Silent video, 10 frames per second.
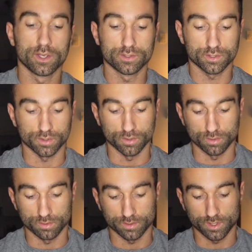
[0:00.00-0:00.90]

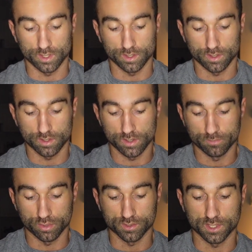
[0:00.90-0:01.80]
to the
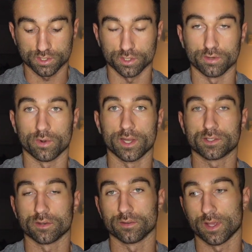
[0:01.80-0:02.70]
precision
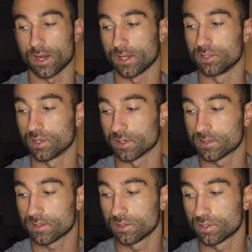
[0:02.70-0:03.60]
eraser that I
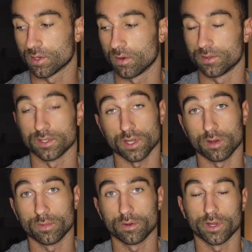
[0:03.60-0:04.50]
just showed, the
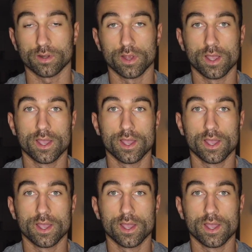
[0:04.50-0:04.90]
Tombow here.